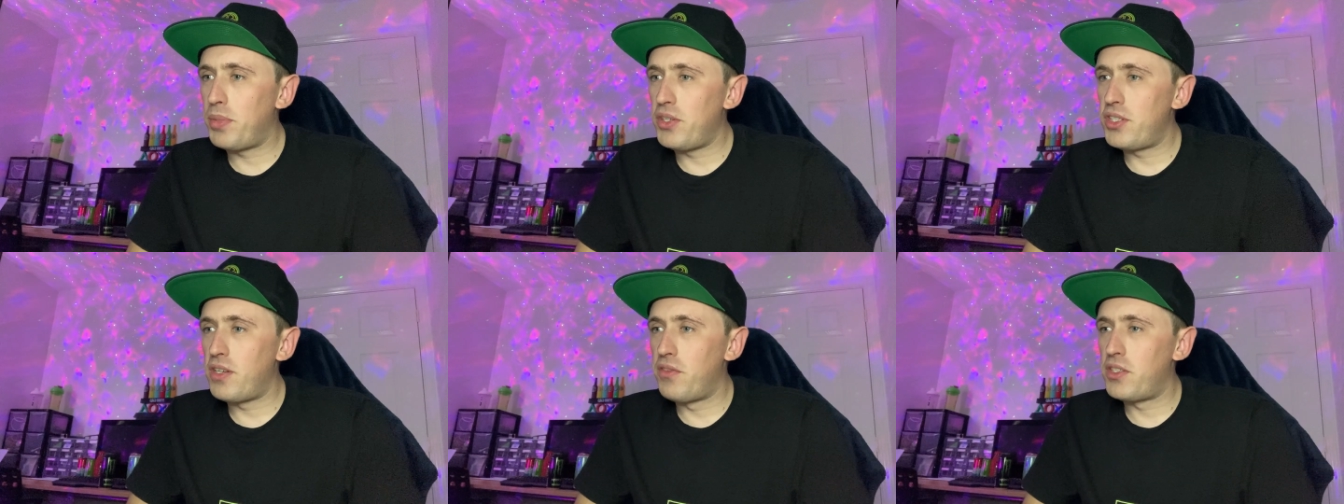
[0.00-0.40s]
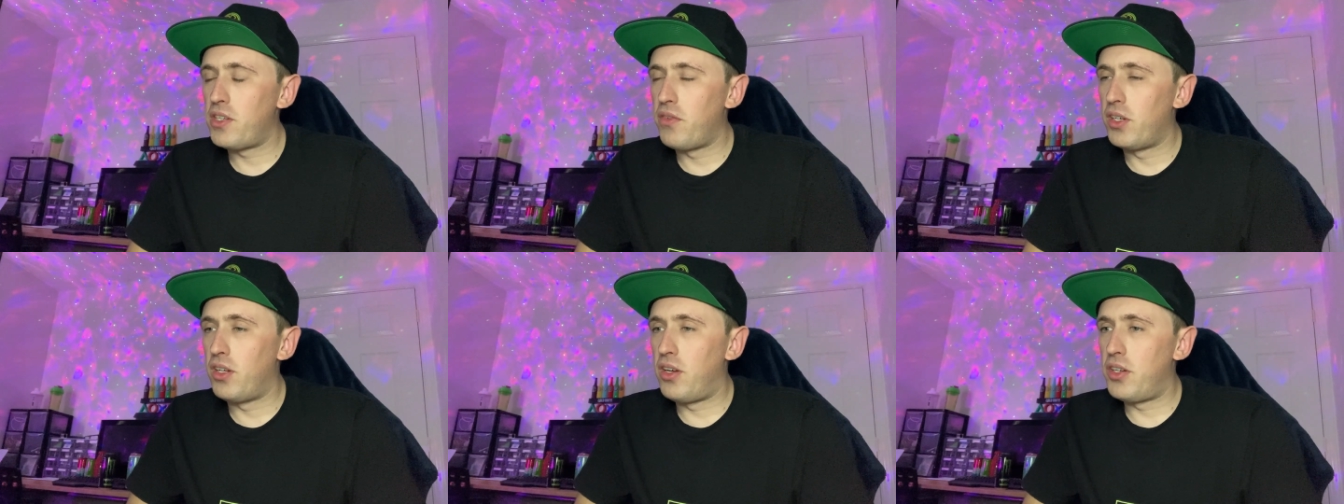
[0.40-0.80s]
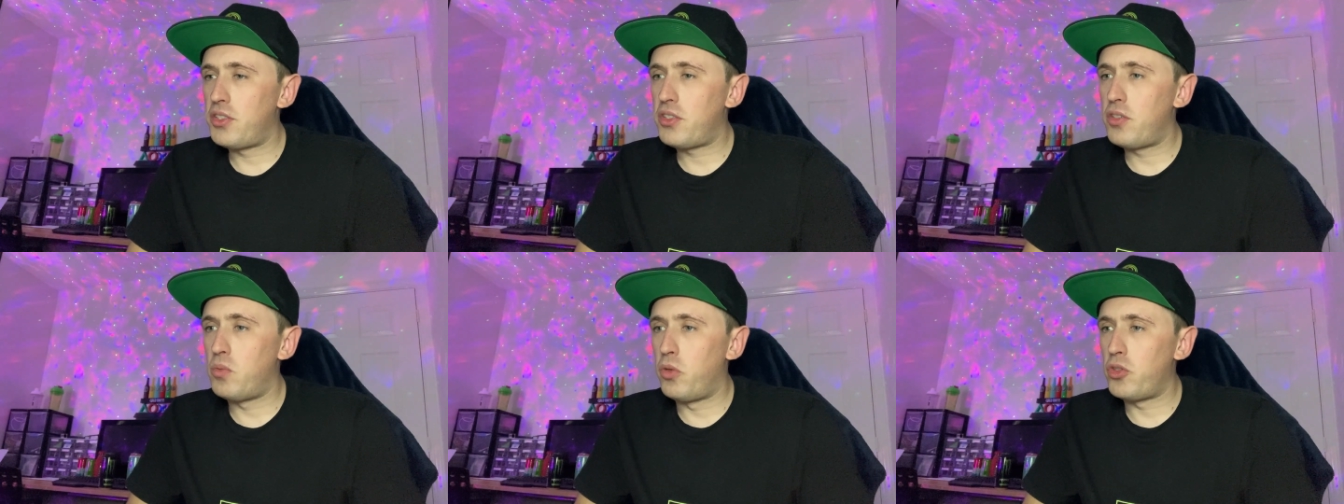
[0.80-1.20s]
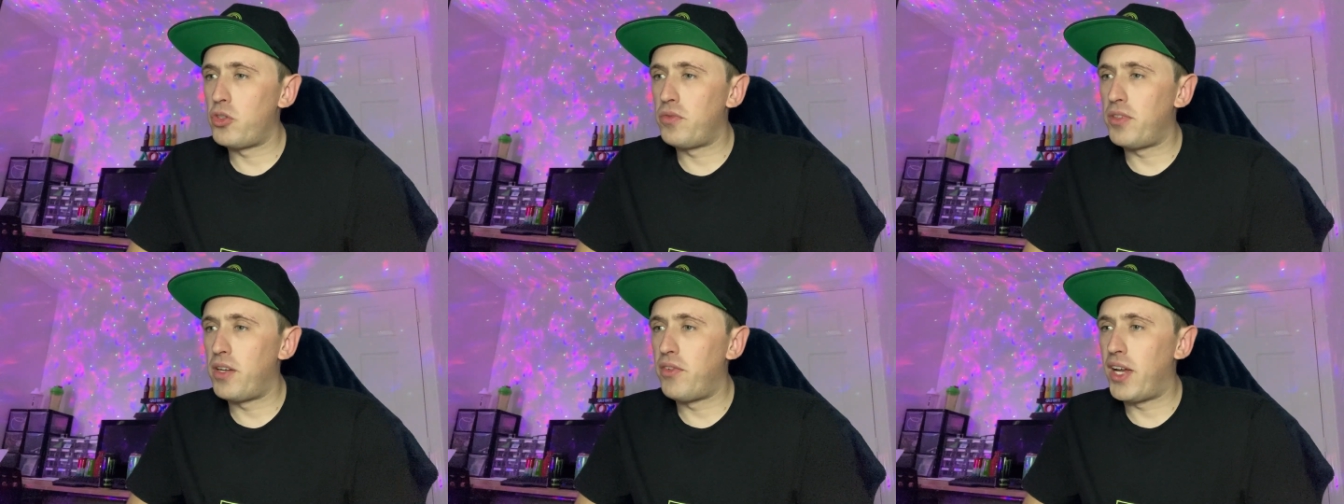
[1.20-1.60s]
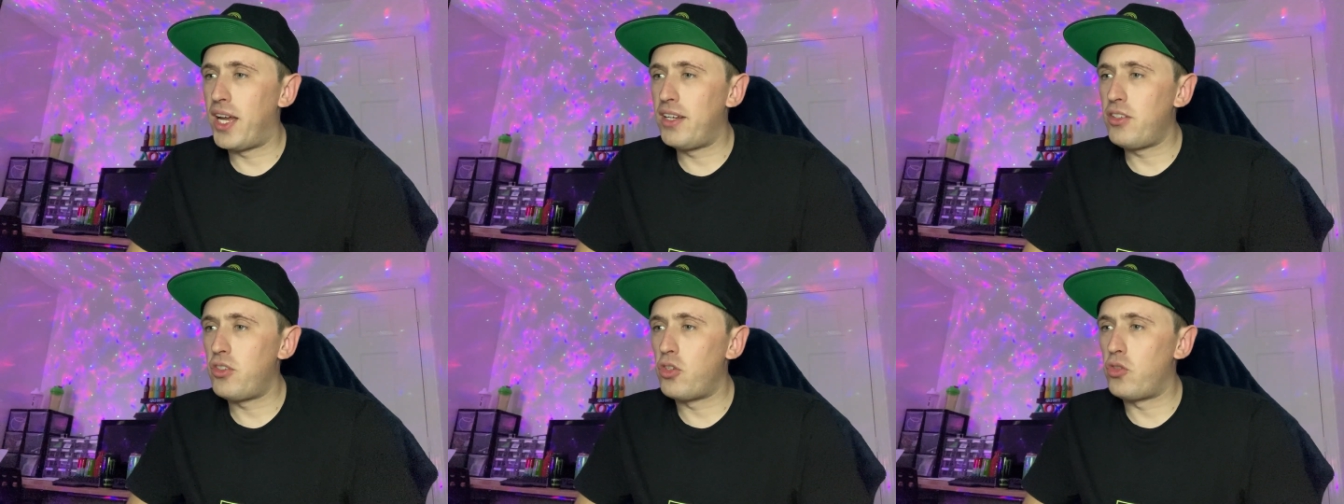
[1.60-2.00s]
B77 asks, "What's your favourite
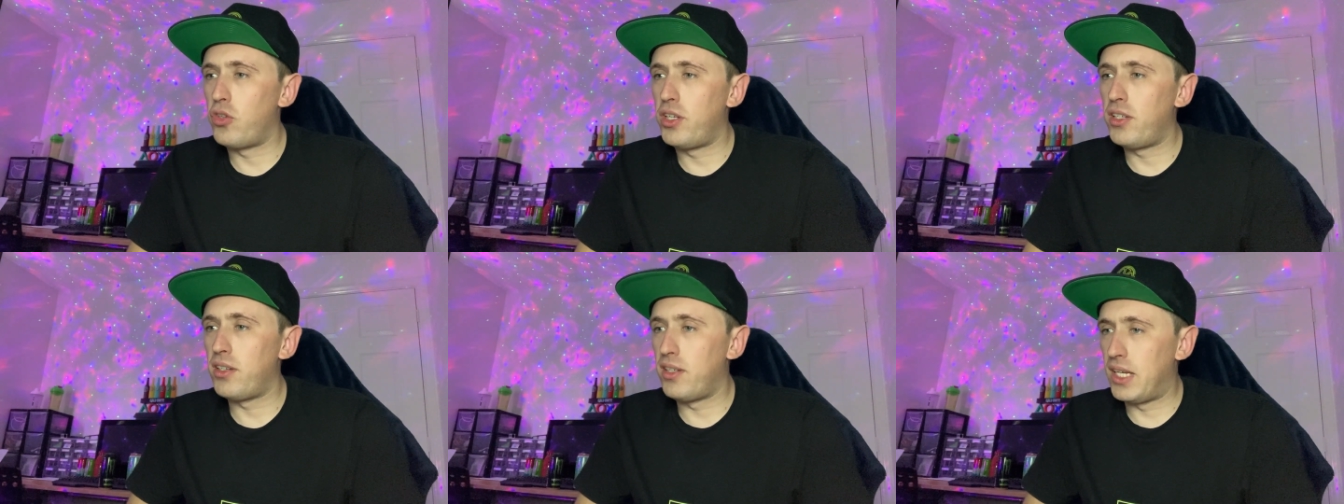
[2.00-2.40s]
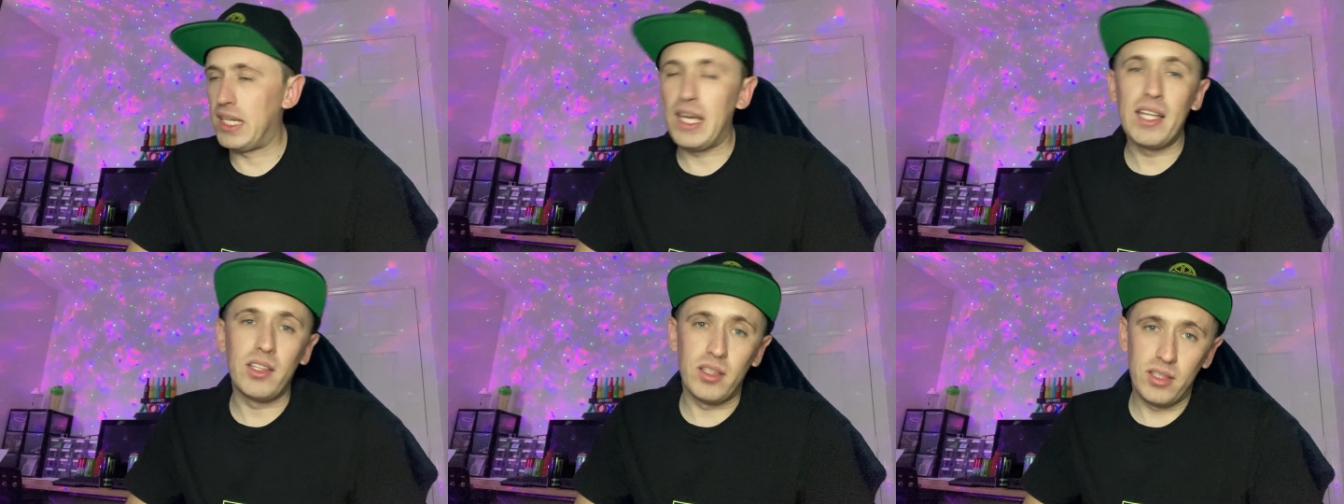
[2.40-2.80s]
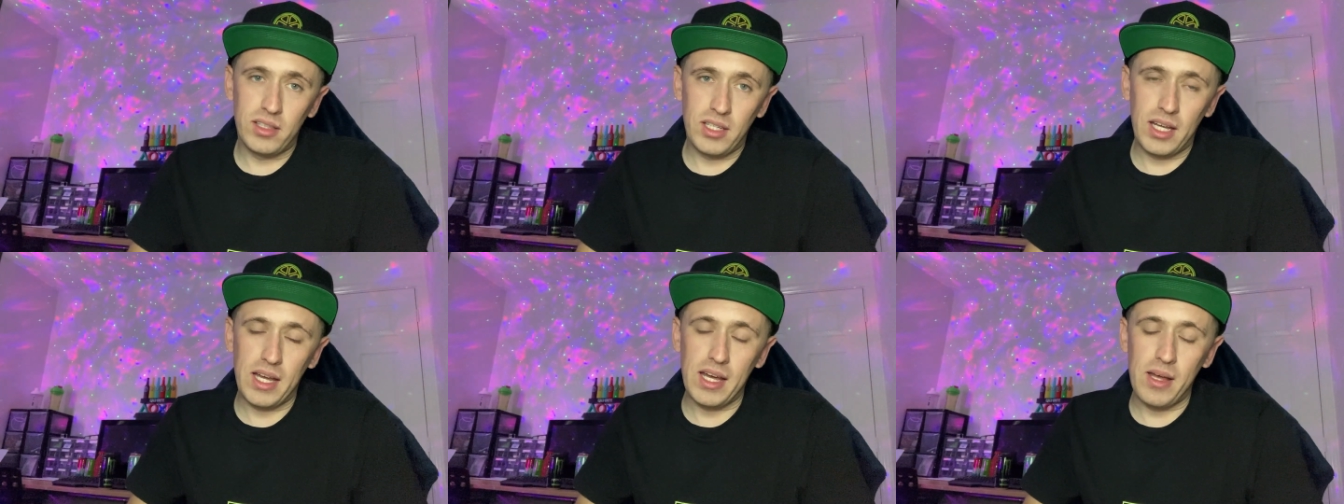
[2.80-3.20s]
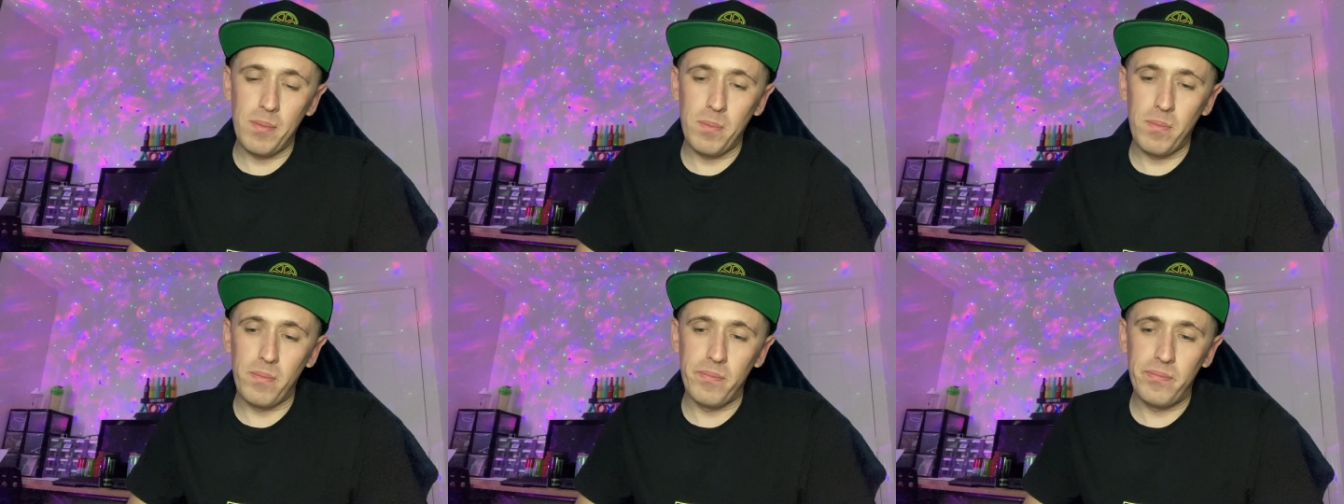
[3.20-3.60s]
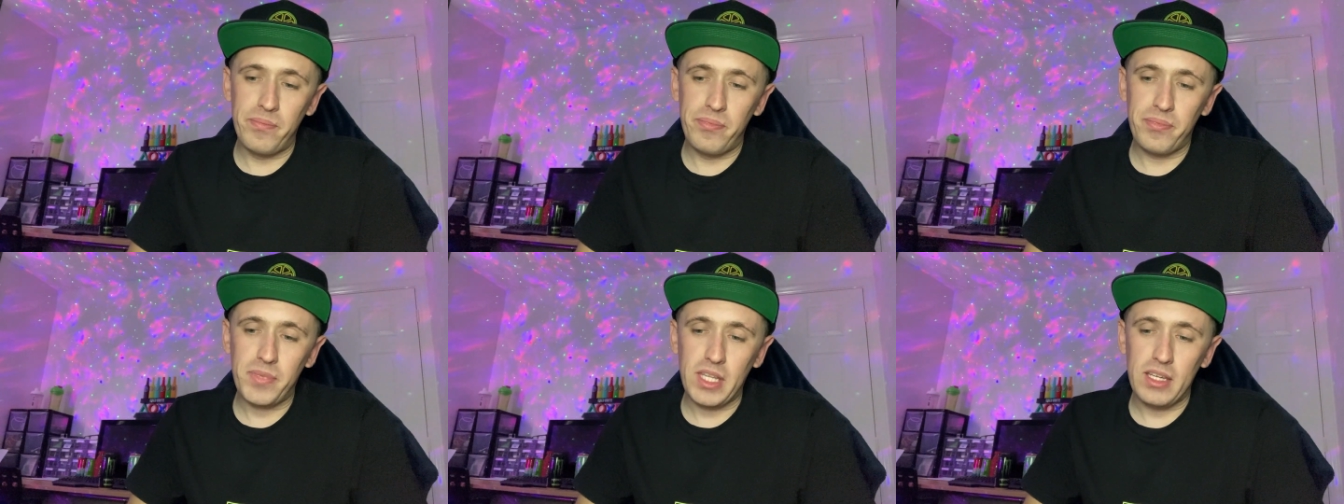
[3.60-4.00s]
energy drink?" Again, um,
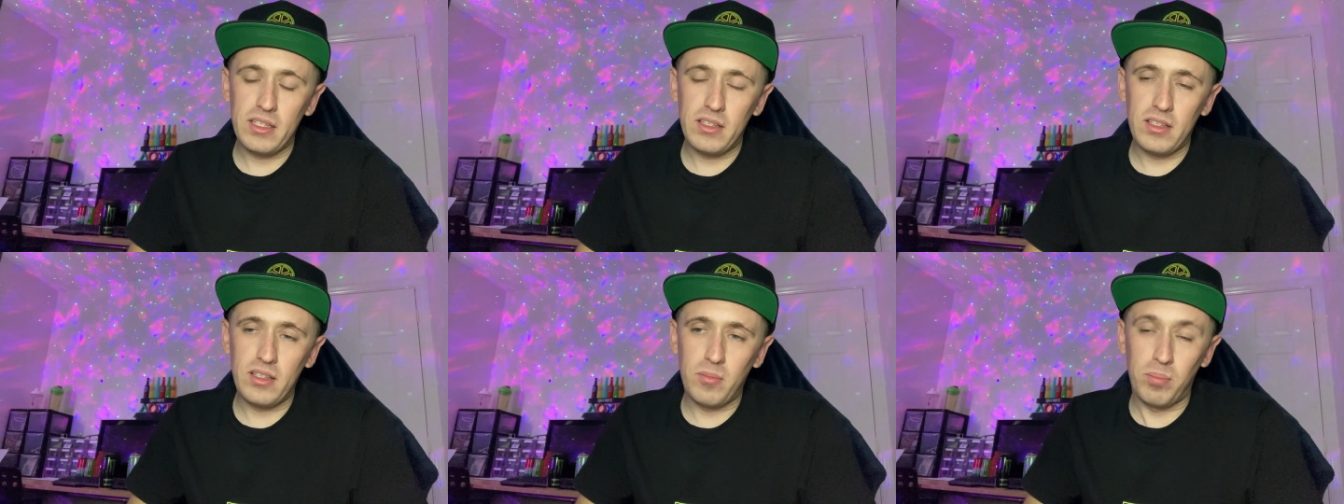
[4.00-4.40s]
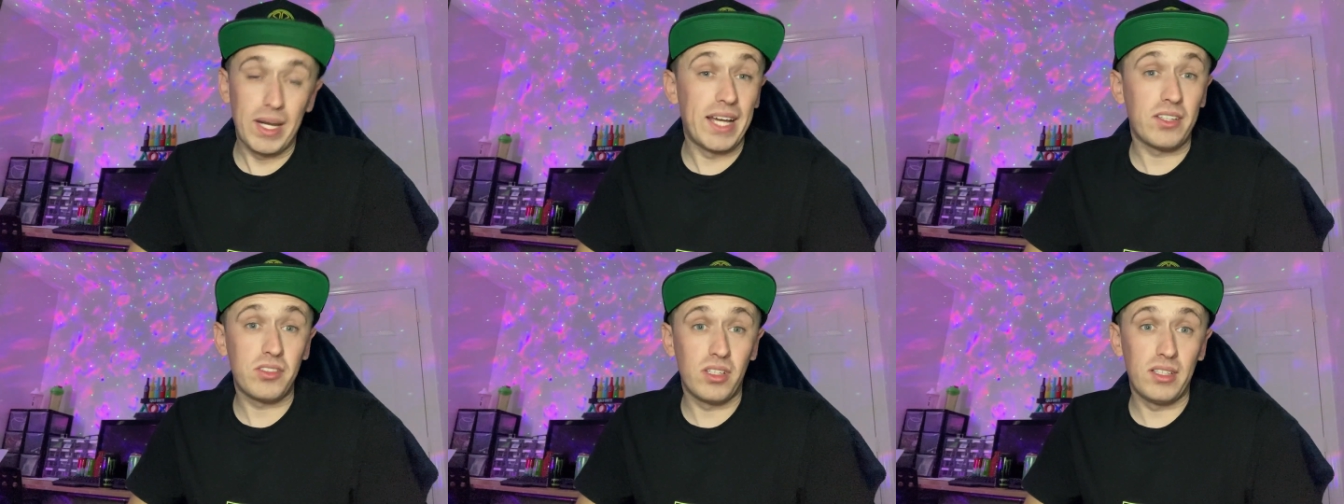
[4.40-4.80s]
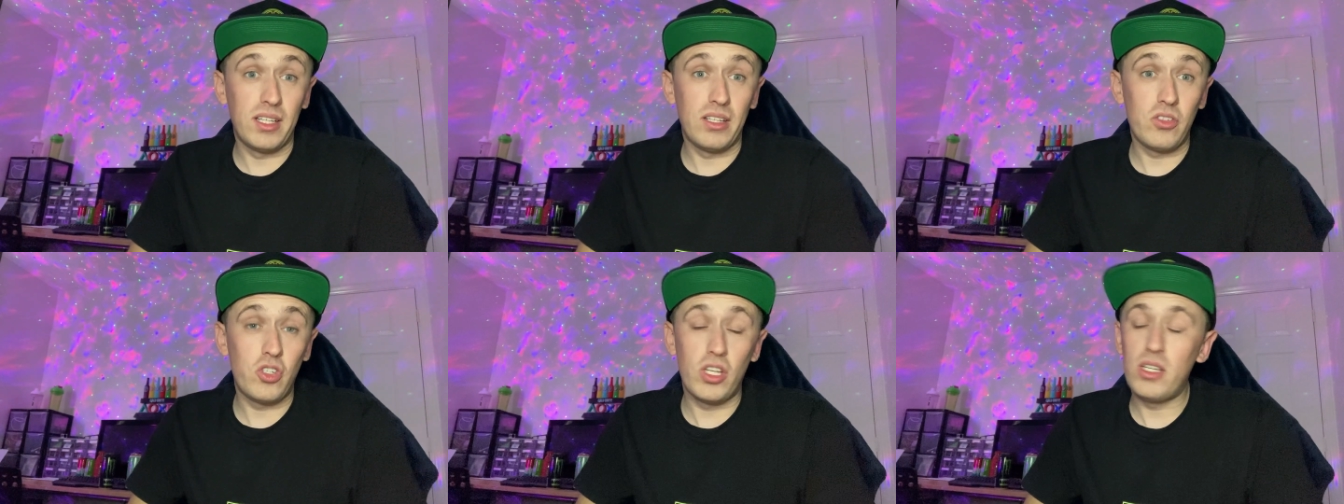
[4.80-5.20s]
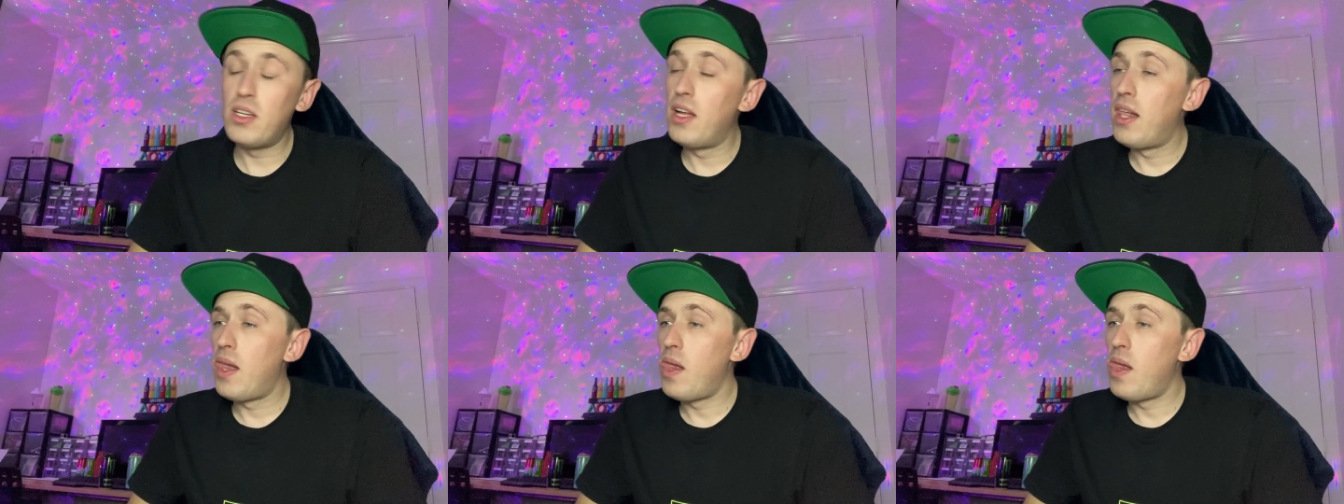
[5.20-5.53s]
Black Sun Energy,